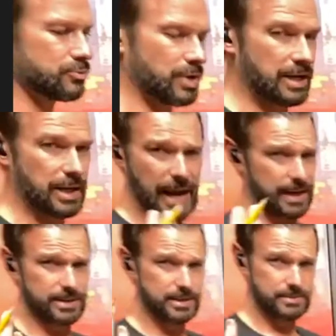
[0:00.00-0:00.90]

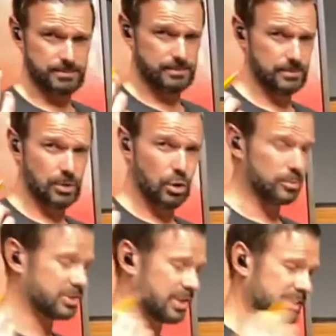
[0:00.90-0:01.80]
react
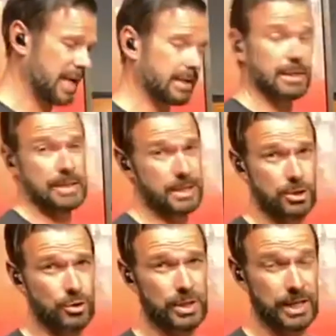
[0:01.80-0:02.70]
almost exactly like
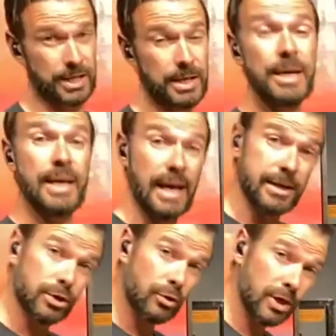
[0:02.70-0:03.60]
acrylic.
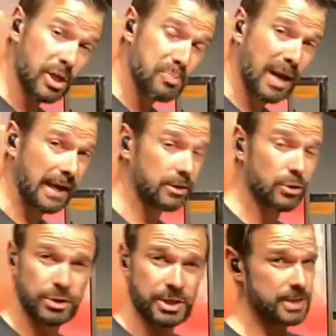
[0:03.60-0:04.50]
And acrylic paint,
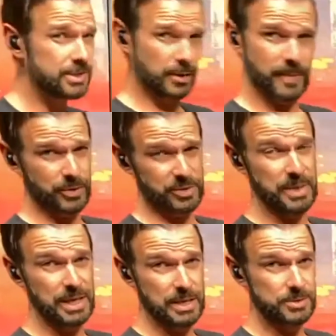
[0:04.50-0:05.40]
Golden has come out with
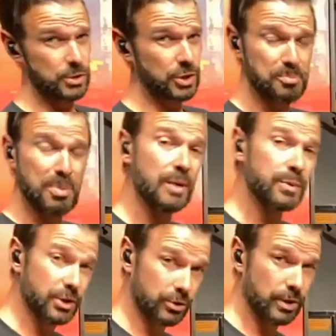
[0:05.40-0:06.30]
mediums, you can paint
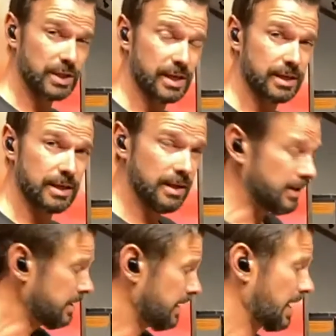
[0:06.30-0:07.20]
with acrylic
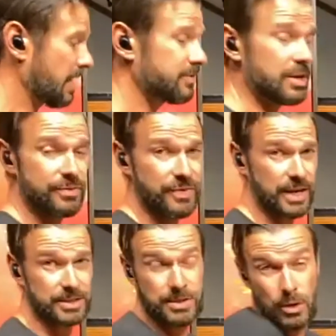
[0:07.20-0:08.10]
and have the
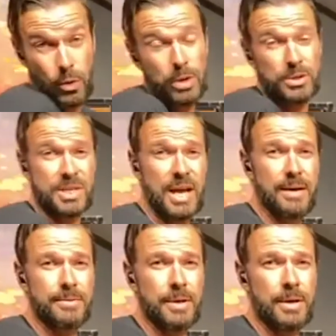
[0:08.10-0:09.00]
effects that oils
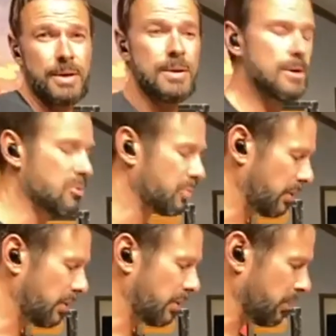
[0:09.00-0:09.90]
have.
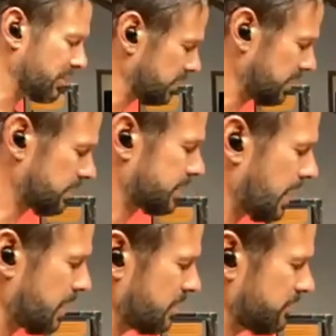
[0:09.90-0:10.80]
But with a little
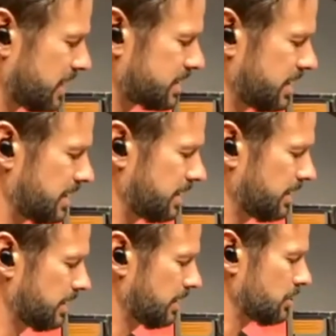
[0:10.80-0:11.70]
time invested,
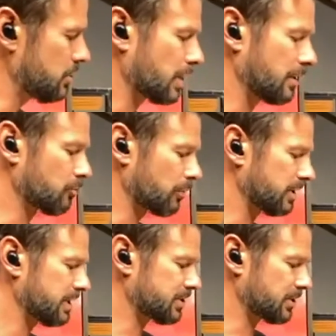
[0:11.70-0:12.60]
you can
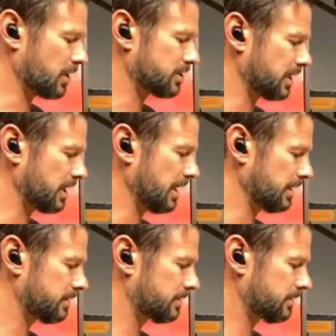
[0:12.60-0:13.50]
really start to
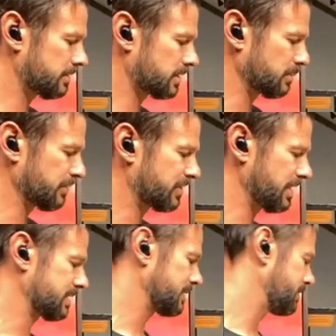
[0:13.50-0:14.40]
get some of
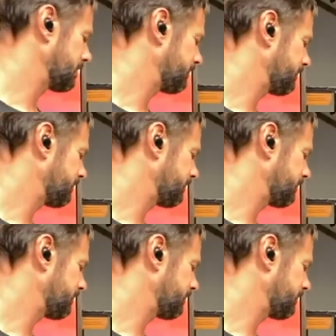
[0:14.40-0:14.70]
this,